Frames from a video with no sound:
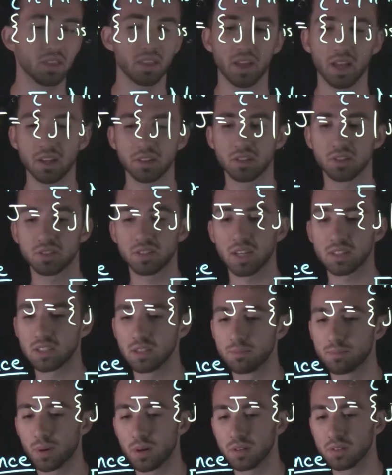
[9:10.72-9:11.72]
the
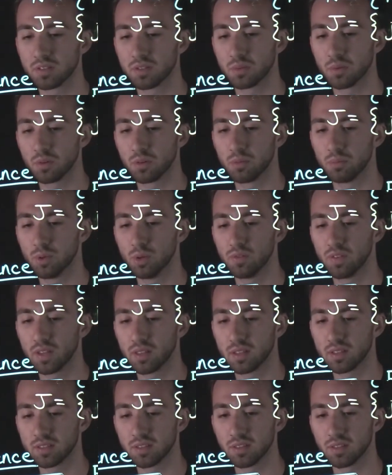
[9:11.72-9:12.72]
intersected part, so we're removing
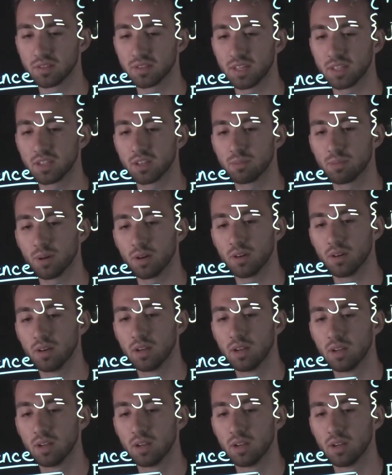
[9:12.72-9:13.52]
this little center part.